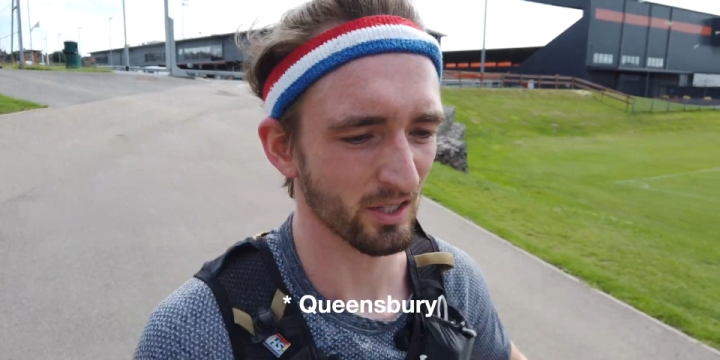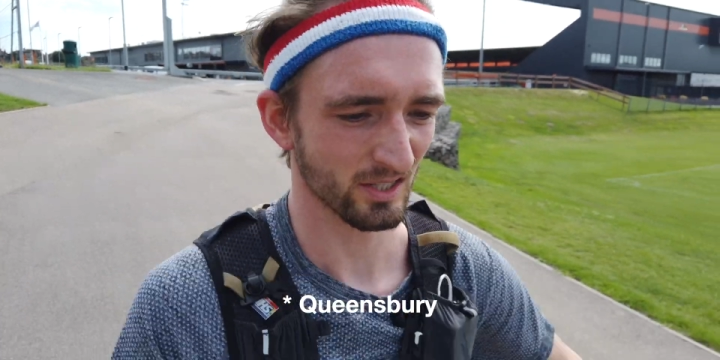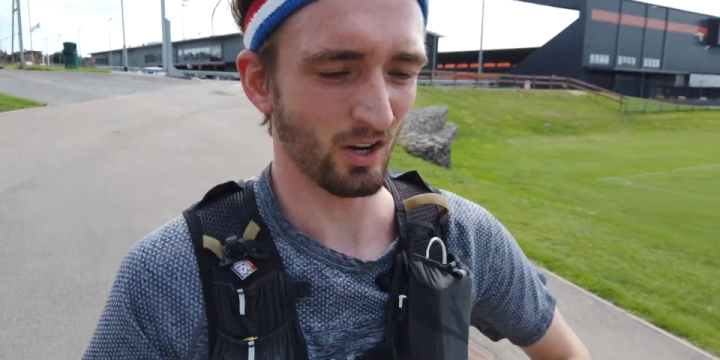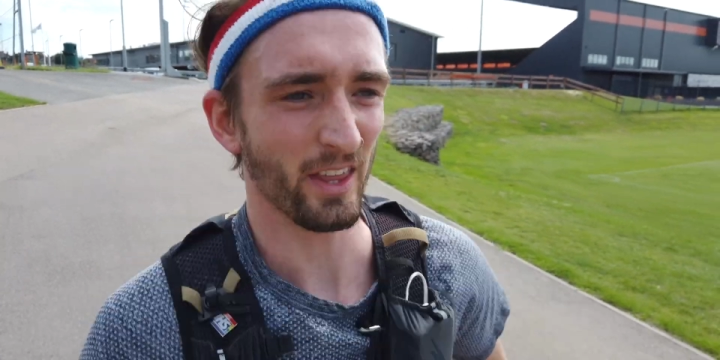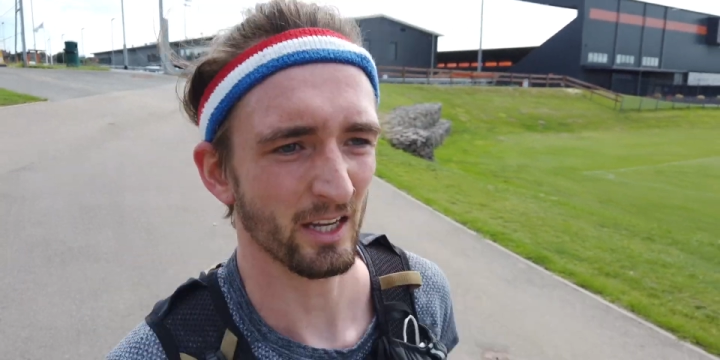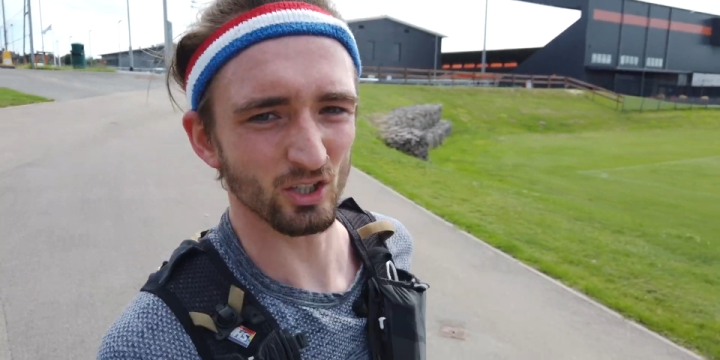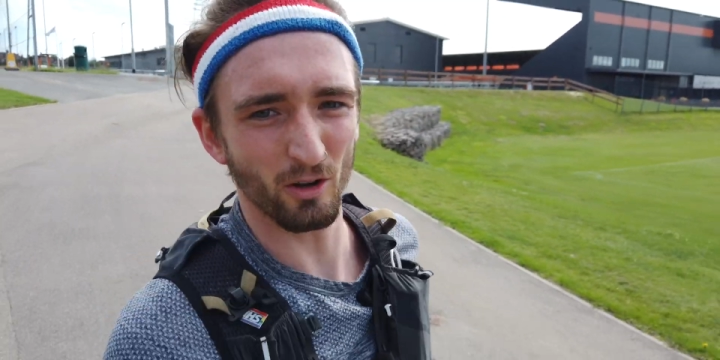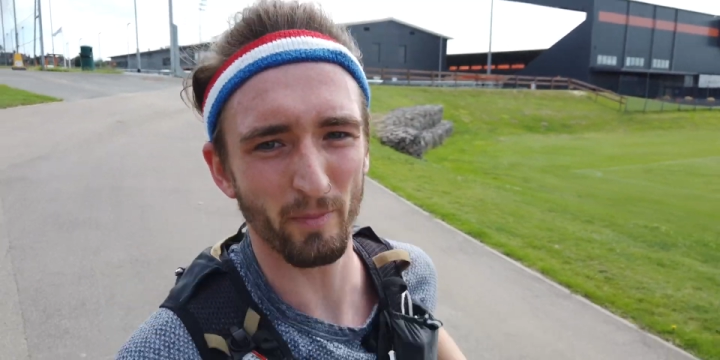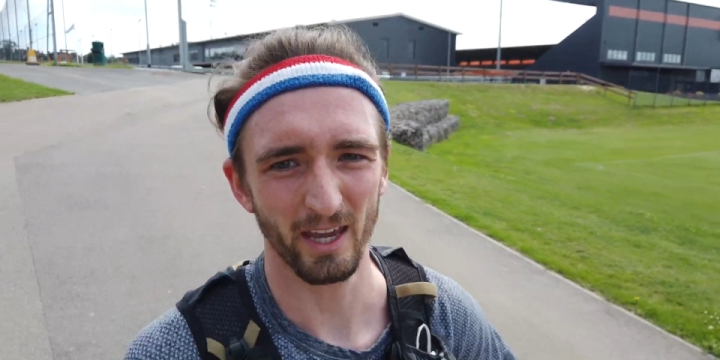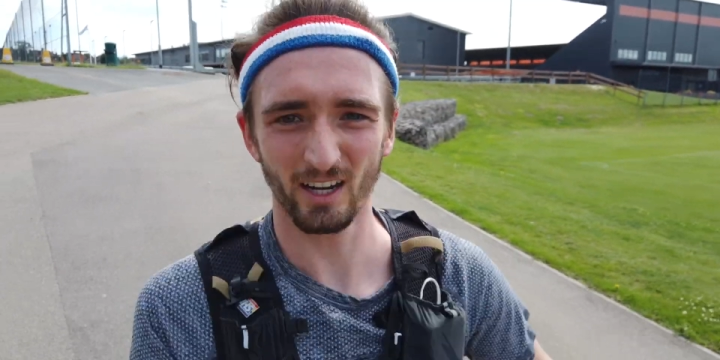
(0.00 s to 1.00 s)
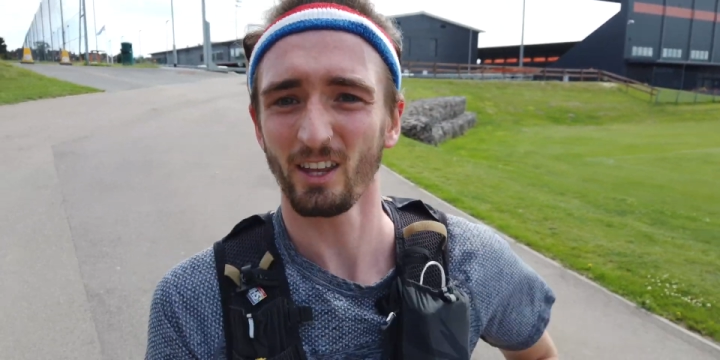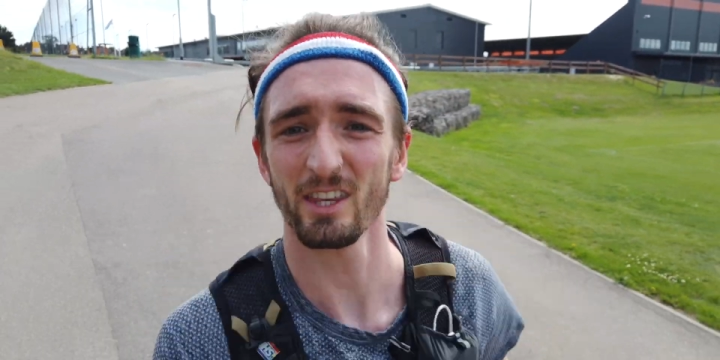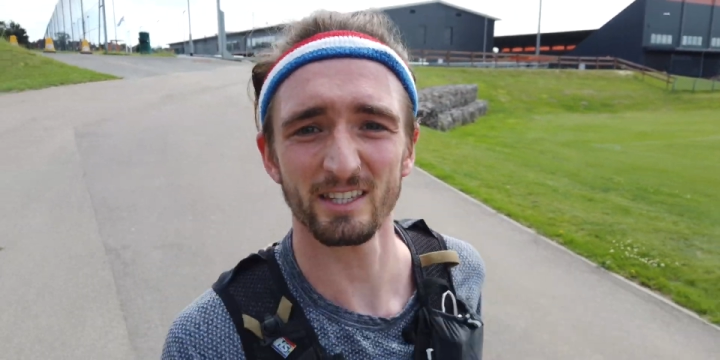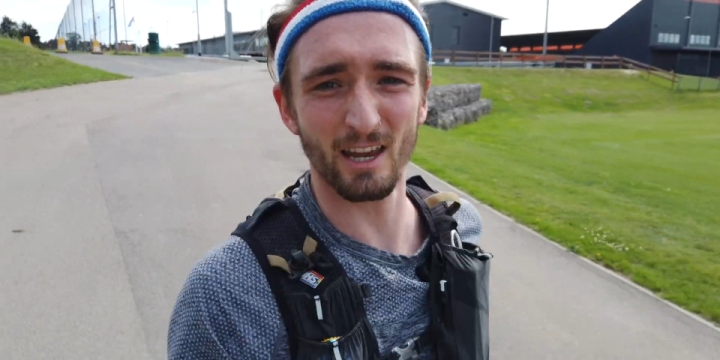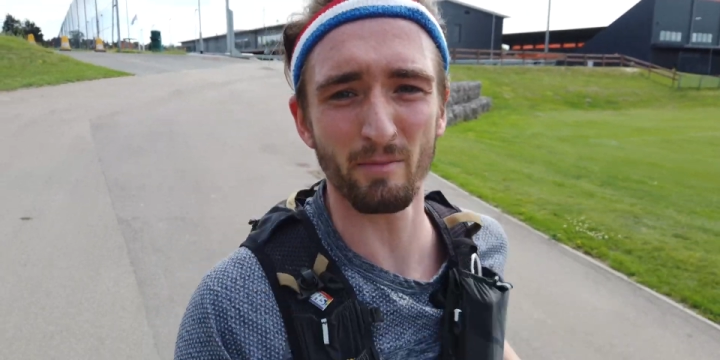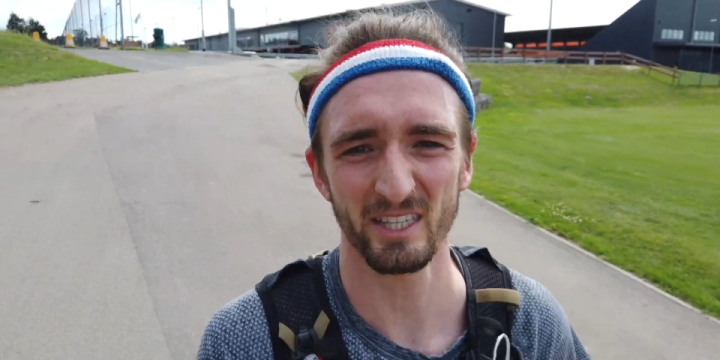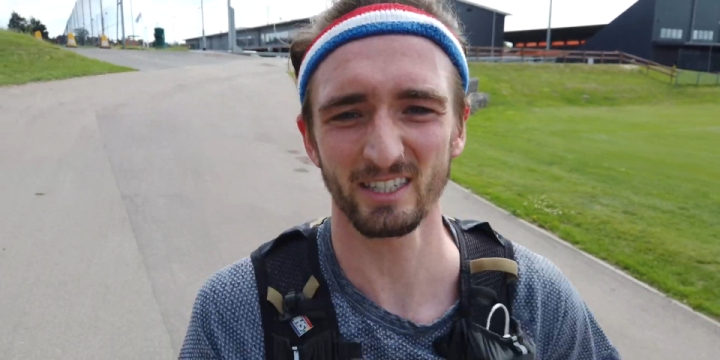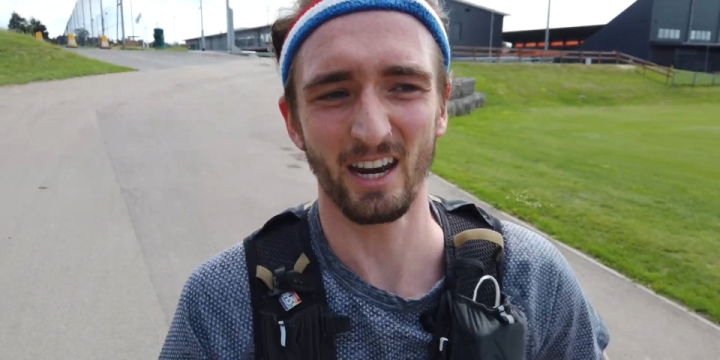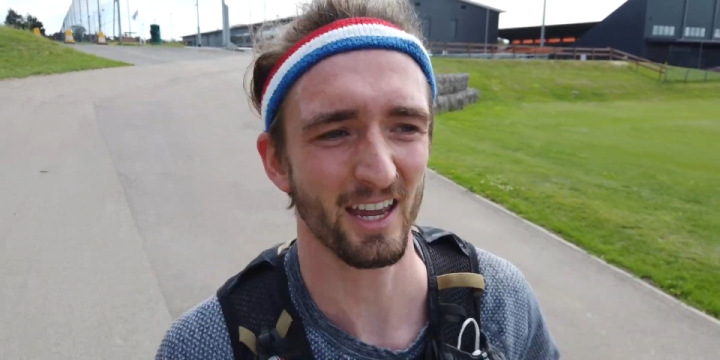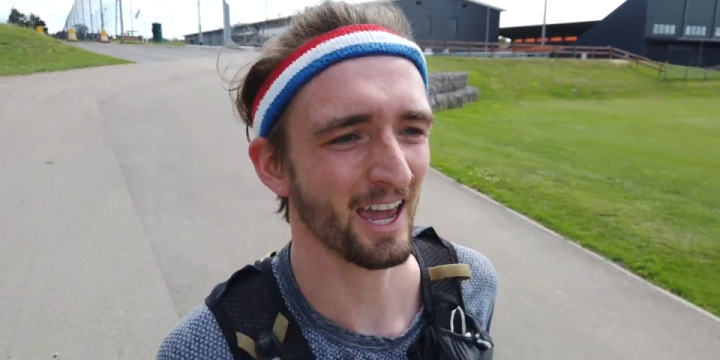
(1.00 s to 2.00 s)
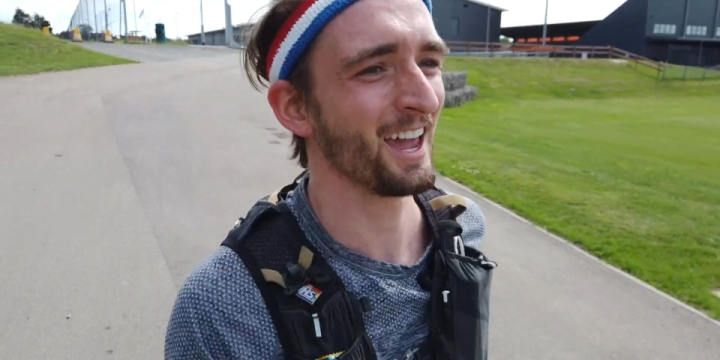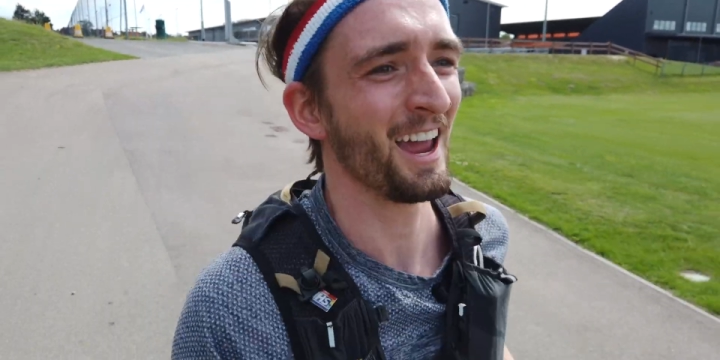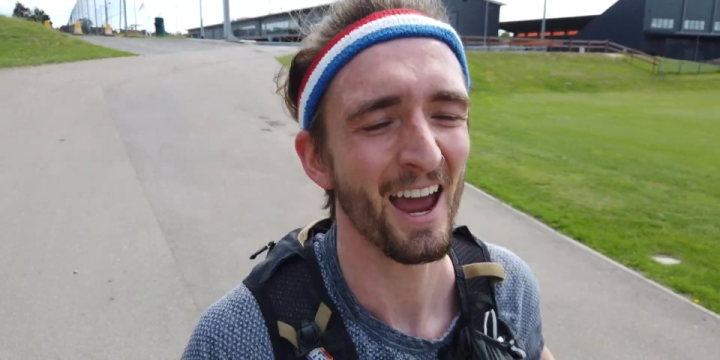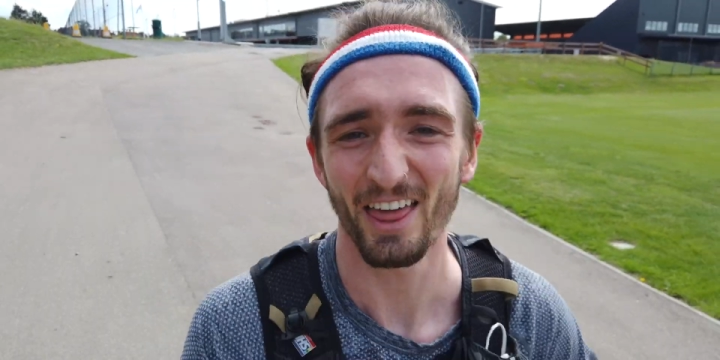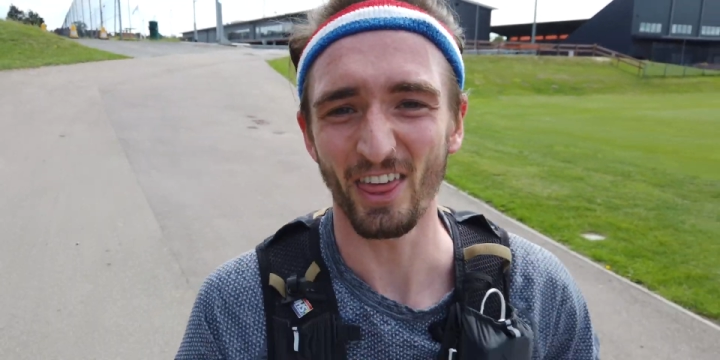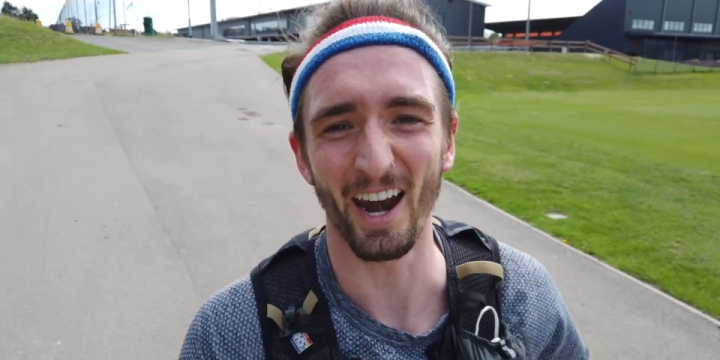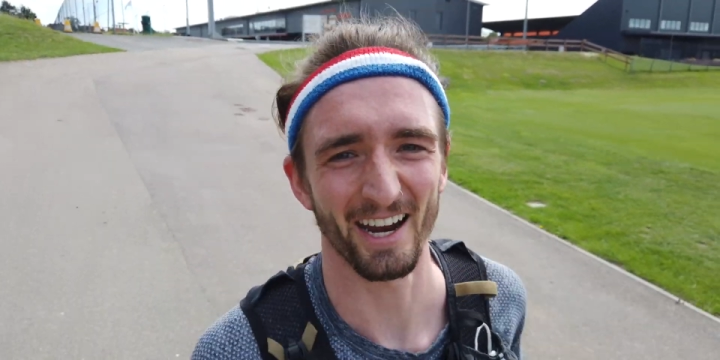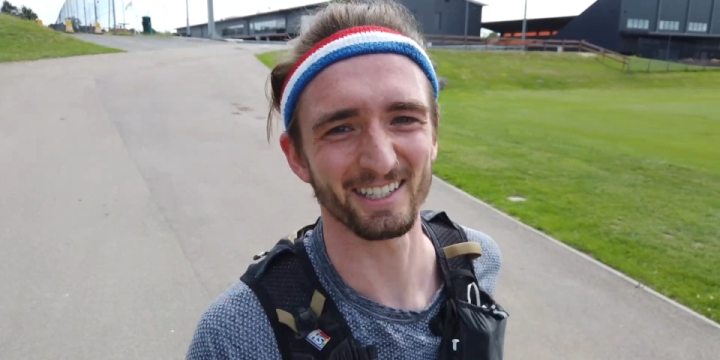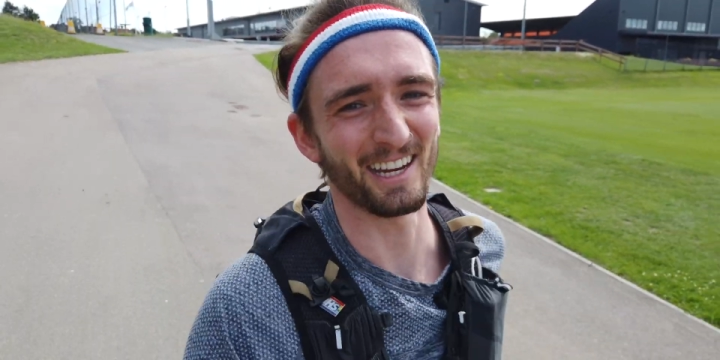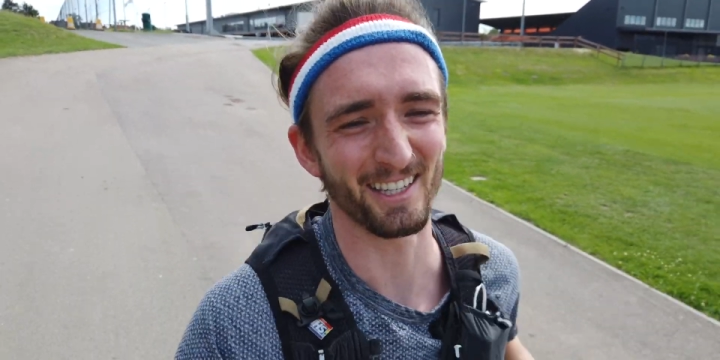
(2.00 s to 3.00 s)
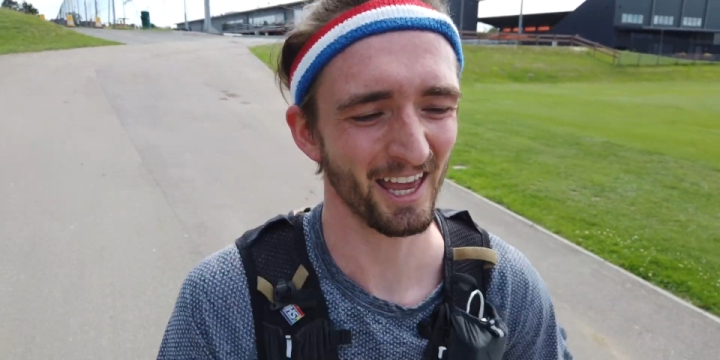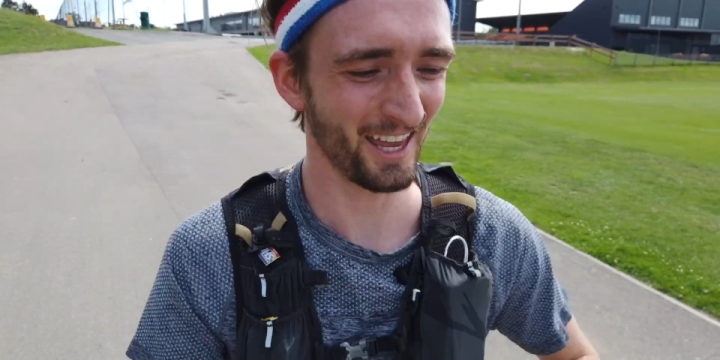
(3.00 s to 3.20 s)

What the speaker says: so that you don't make the same mistake that I did.